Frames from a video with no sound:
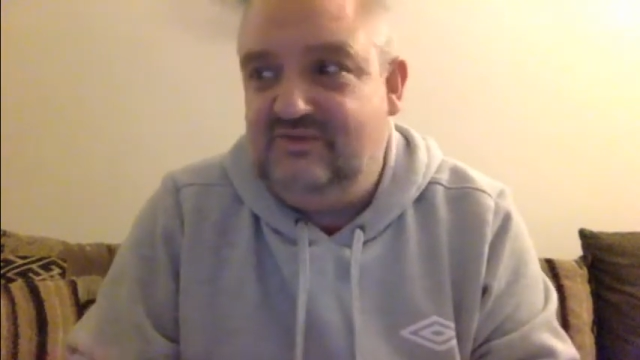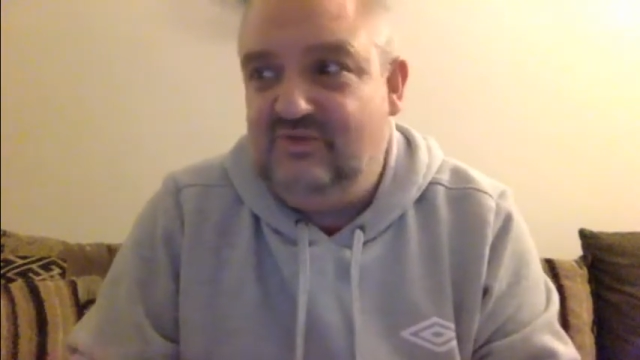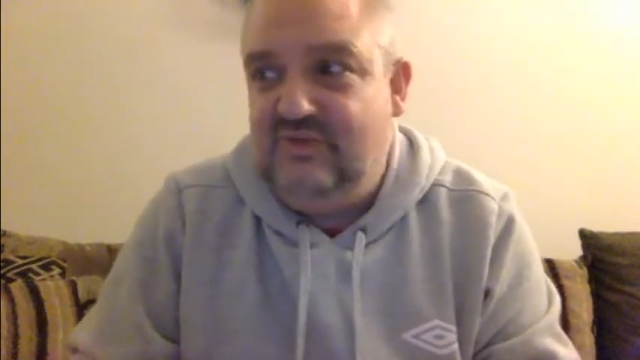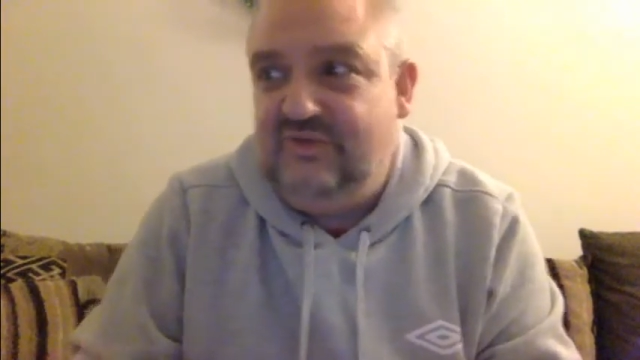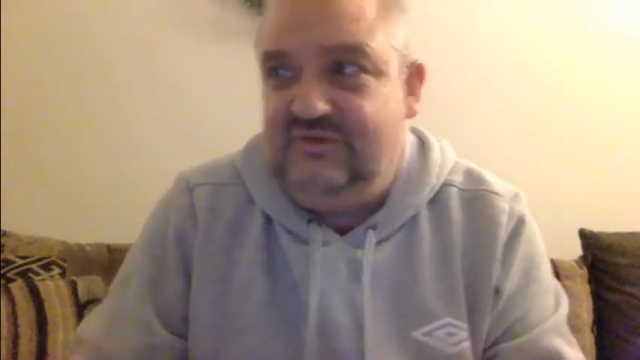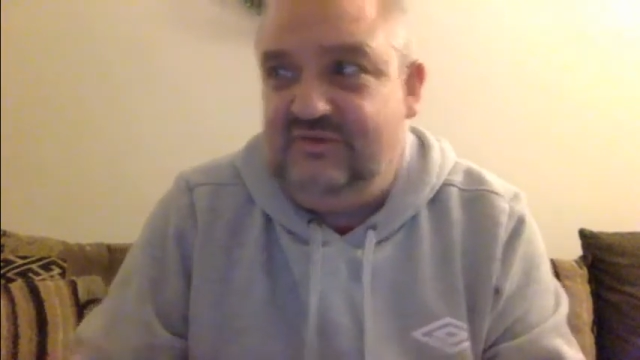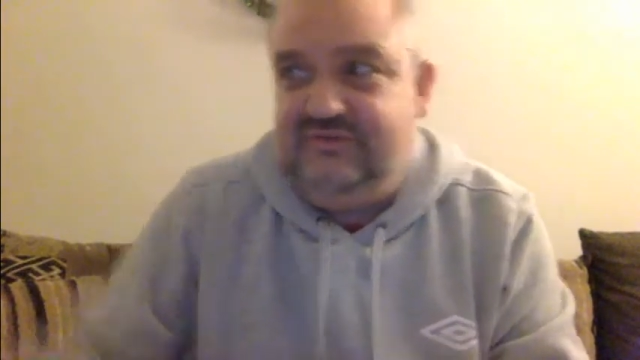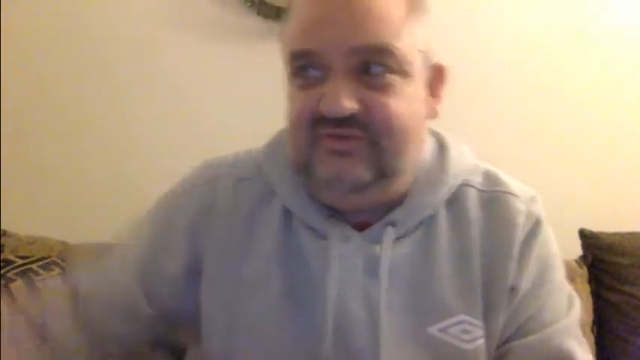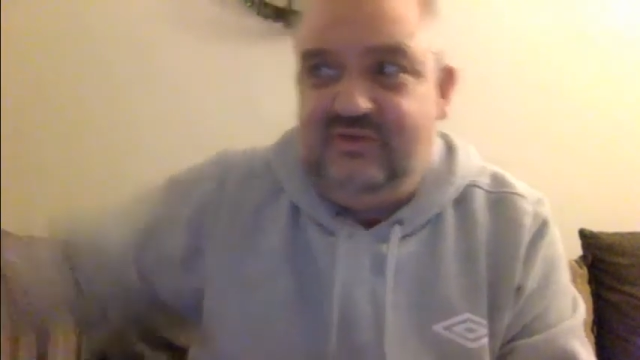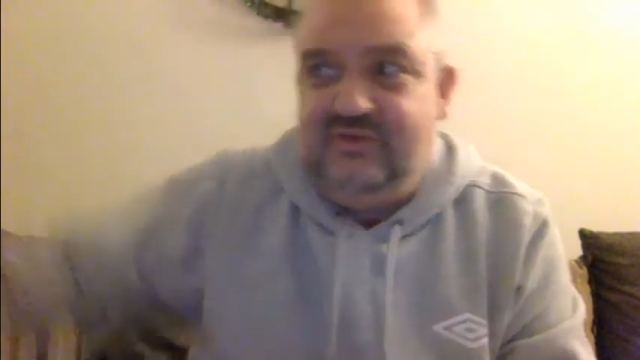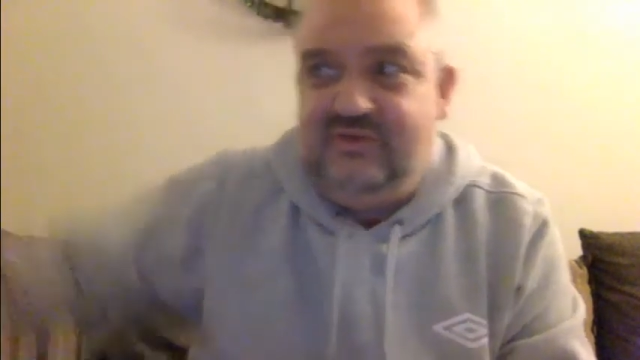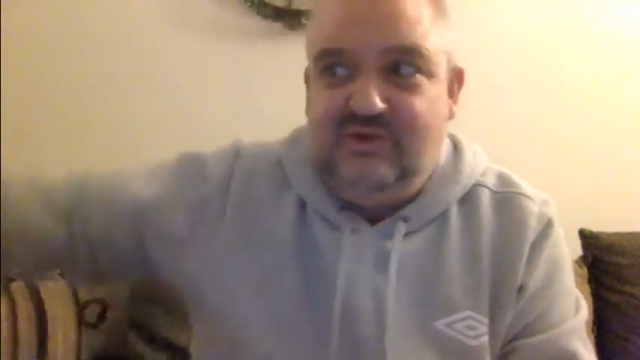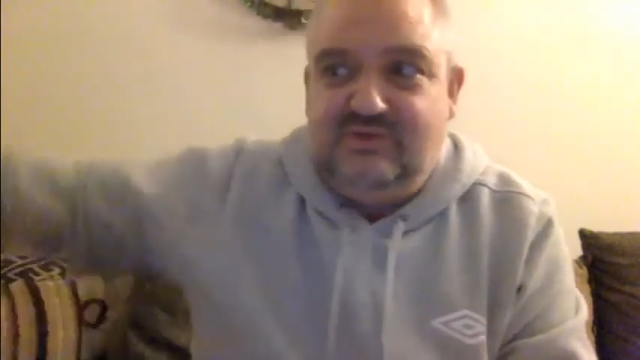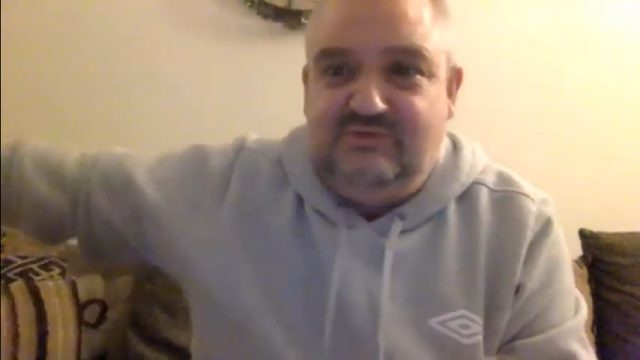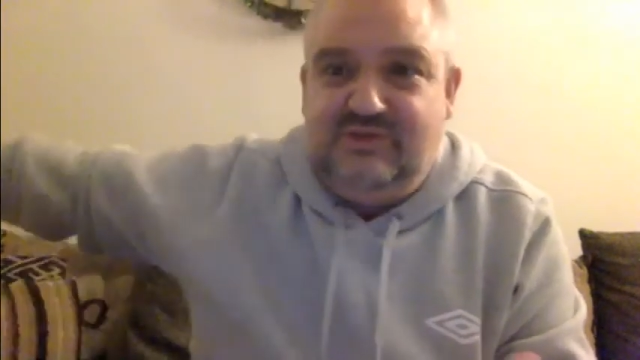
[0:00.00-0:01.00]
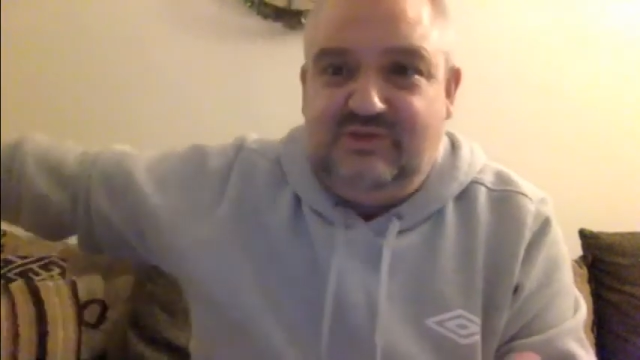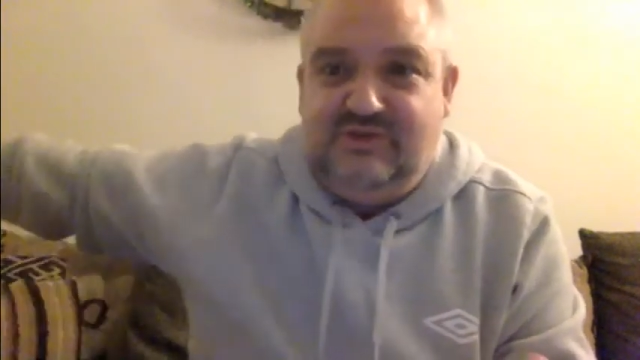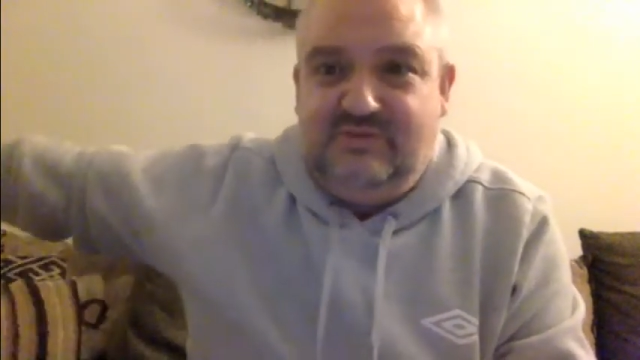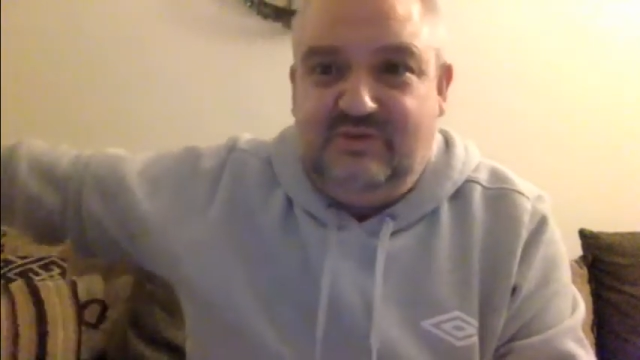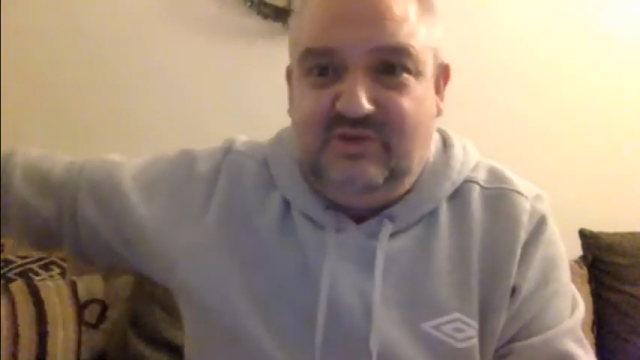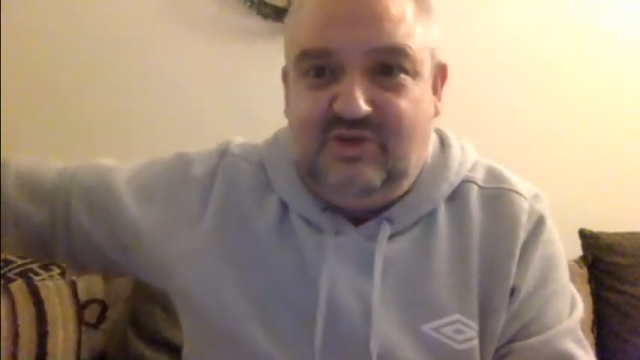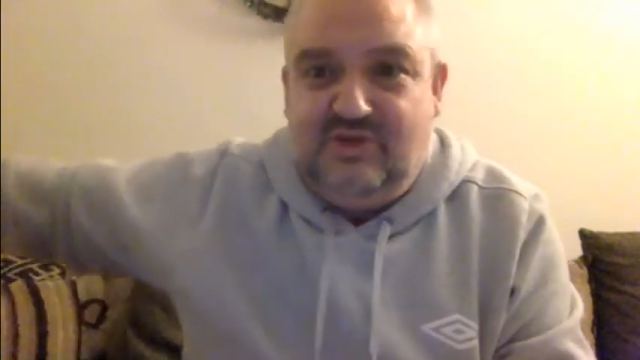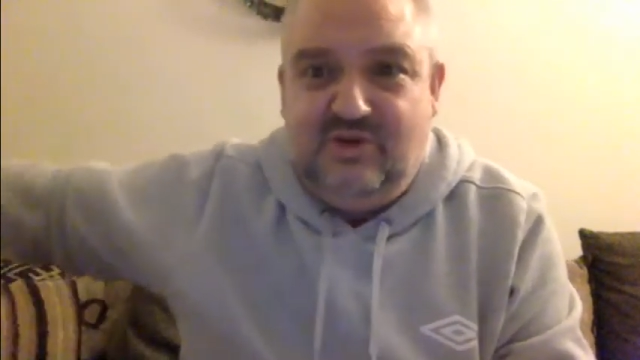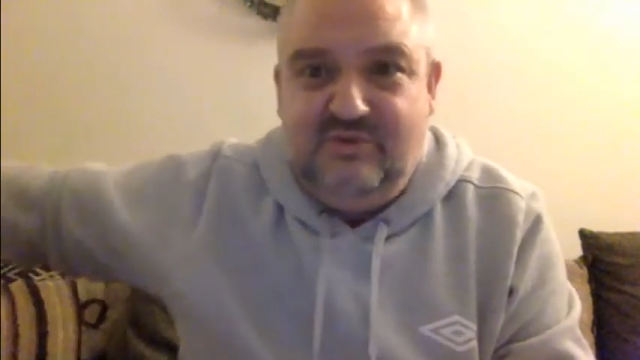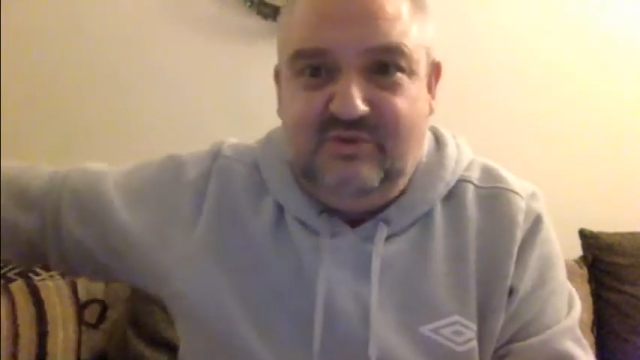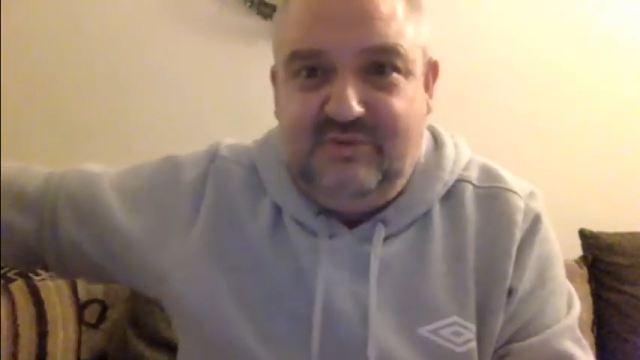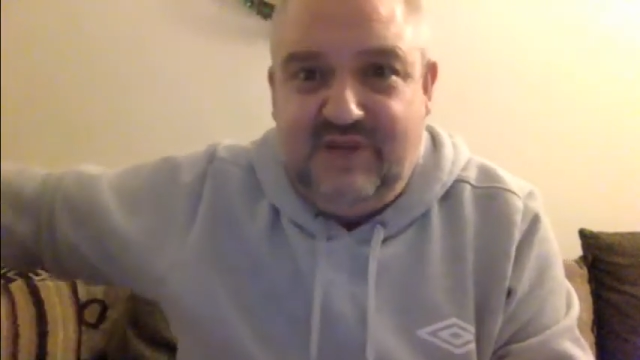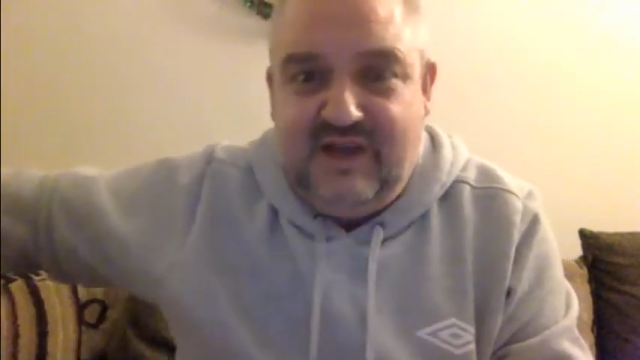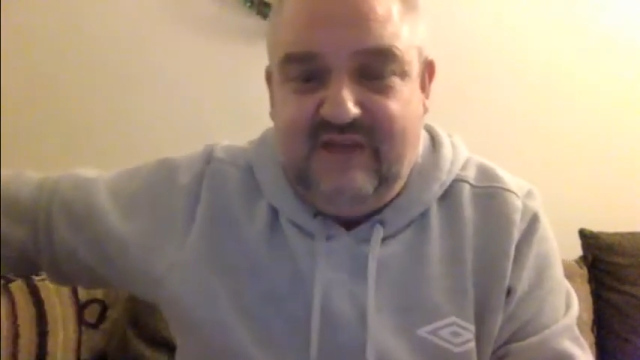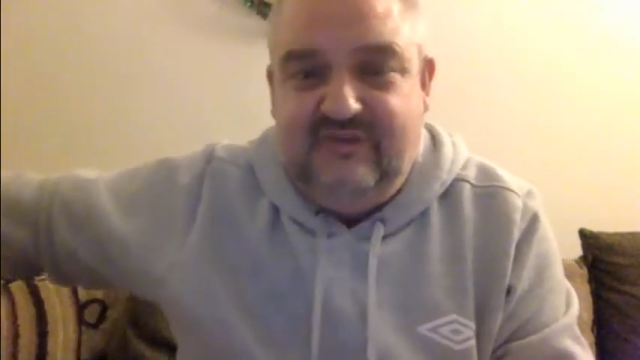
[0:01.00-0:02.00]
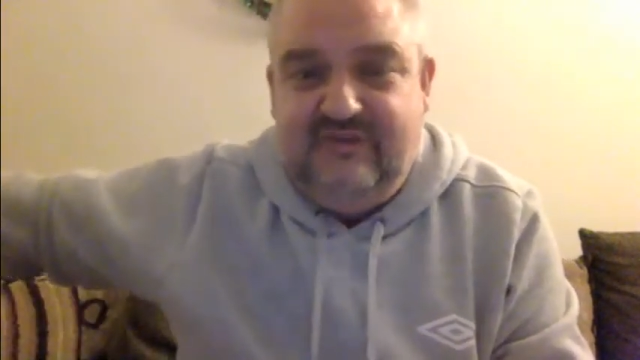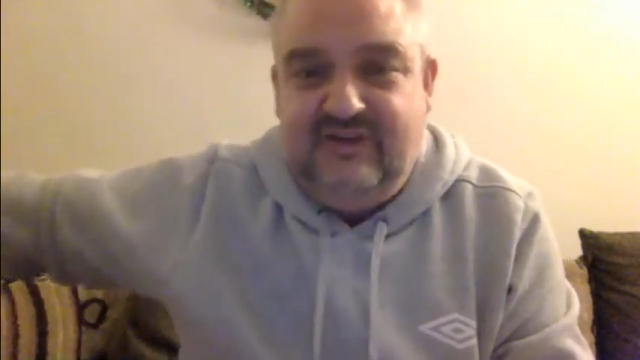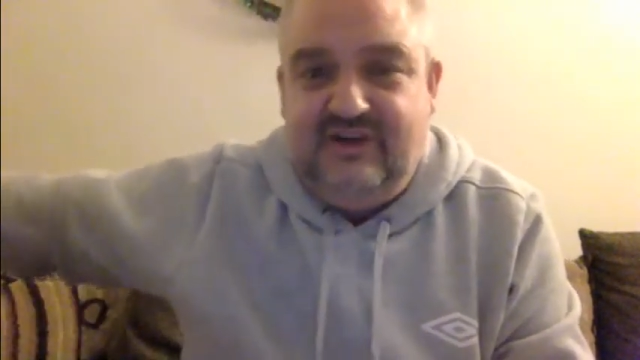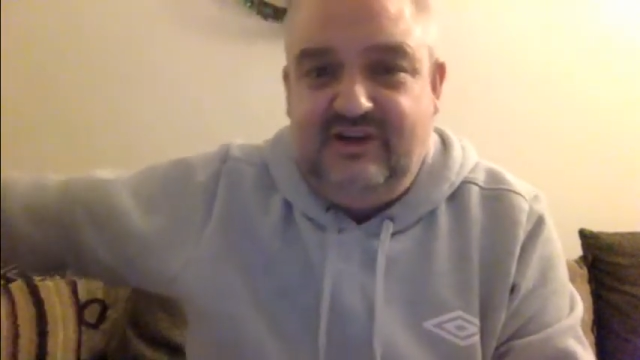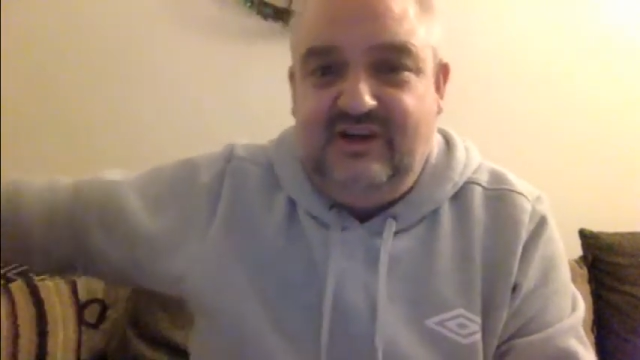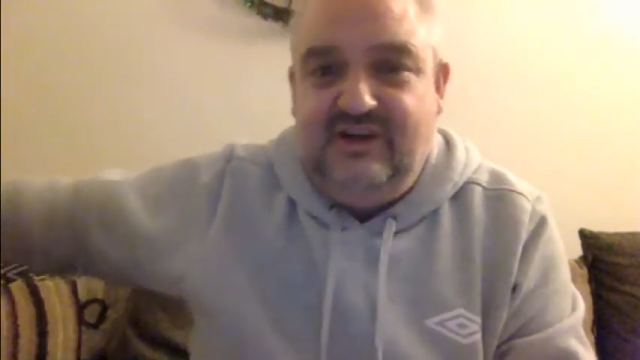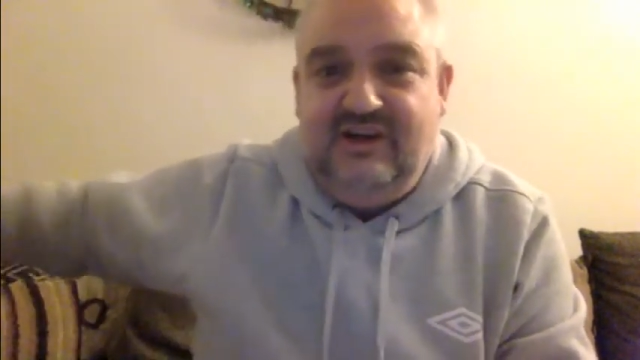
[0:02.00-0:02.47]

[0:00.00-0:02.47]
the most miserable company ever, and